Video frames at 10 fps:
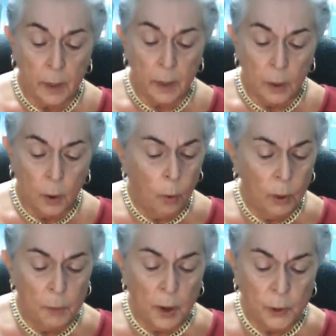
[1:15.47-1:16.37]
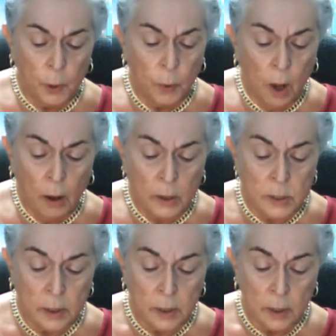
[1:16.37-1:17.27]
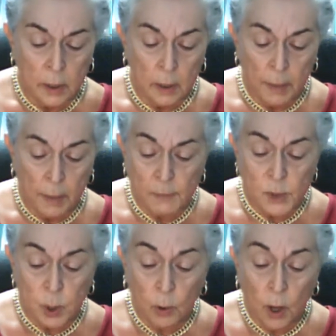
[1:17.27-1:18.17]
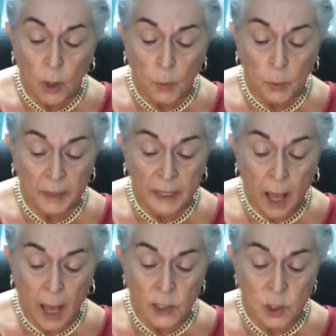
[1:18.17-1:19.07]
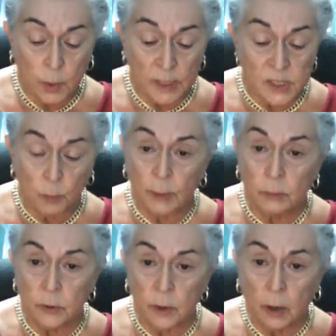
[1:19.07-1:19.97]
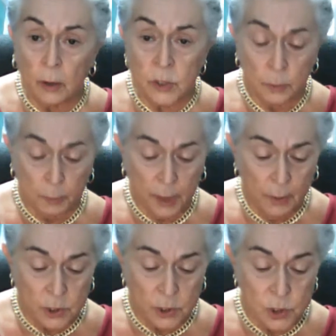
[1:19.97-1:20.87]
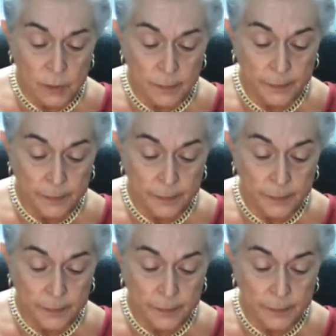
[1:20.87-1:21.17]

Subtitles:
call upon your God. Perhaps your God will be kind to us and we will not perish."